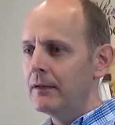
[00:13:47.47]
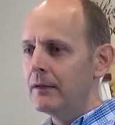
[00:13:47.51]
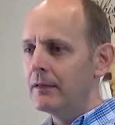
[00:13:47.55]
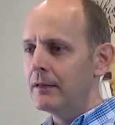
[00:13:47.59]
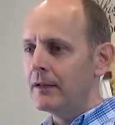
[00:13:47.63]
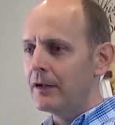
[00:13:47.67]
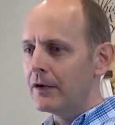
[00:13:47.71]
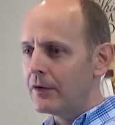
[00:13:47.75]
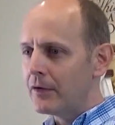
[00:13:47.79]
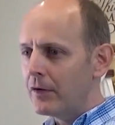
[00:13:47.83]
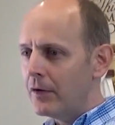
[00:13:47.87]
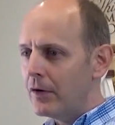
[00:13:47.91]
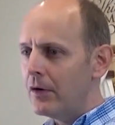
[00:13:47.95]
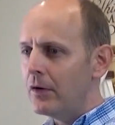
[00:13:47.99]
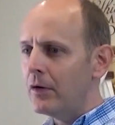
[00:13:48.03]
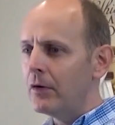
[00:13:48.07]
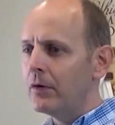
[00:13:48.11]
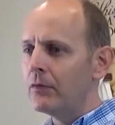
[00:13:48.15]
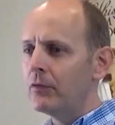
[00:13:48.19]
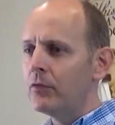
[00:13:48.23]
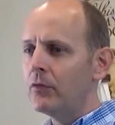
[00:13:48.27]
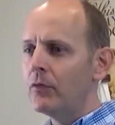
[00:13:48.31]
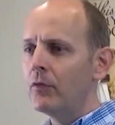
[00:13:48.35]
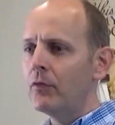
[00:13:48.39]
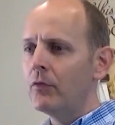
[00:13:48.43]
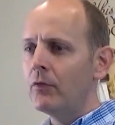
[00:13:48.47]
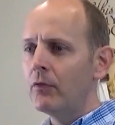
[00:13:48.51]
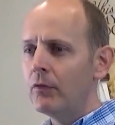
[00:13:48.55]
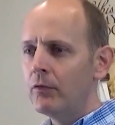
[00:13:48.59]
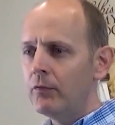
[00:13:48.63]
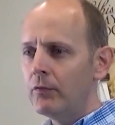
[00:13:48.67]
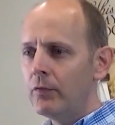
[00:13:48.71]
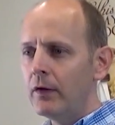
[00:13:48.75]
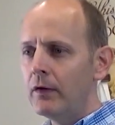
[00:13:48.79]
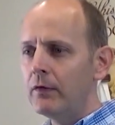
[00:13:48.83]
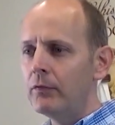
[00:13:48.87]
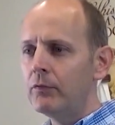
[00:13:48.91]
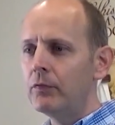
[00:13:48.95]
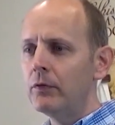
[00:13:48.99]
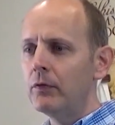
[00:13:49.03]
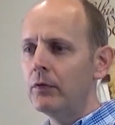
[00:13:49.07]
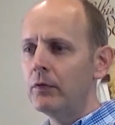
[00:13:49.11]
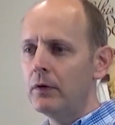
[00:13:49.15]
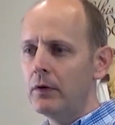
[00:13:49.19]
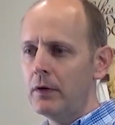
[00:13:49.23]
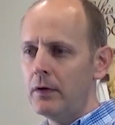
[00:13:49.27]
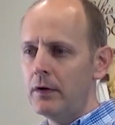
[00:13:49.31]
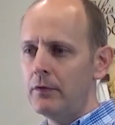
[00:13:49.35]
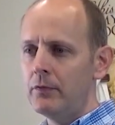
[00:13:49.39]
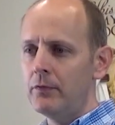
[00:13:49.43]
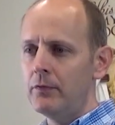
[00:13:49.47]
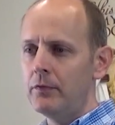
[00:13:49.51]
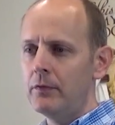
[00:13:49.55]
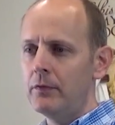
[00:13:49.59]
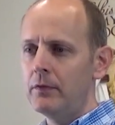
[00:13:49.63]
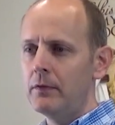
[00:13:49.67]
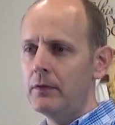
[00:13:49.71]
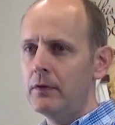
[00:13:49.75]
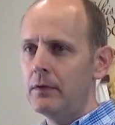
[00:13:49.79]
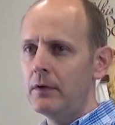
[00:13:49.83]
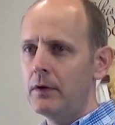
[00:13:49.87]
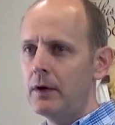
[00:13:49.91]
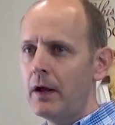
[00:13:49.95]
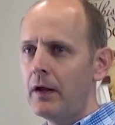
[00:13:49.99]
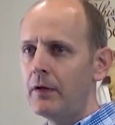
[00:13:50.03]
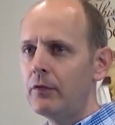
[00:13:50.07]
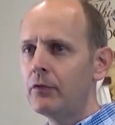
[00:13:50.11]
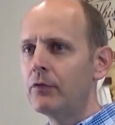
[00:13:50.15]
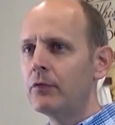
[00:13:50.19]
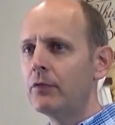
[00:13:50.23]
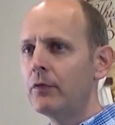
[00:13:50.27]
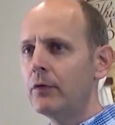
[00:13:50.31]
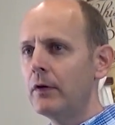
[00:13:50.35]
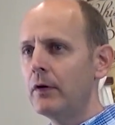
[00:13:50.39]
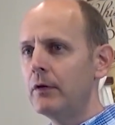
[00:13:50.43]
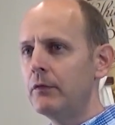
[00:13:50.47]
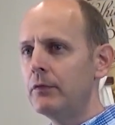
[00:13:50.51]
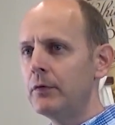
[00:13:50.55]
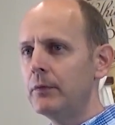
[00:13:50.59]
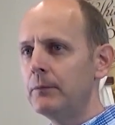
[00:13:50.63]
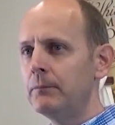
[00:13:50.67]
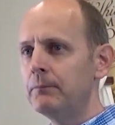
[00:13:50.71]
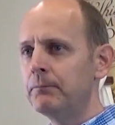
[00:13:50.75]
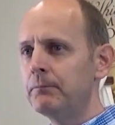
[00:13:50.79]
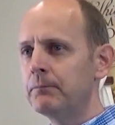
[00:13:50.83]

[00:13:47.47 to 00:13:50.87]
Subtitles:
that God's faithful love lasts forever?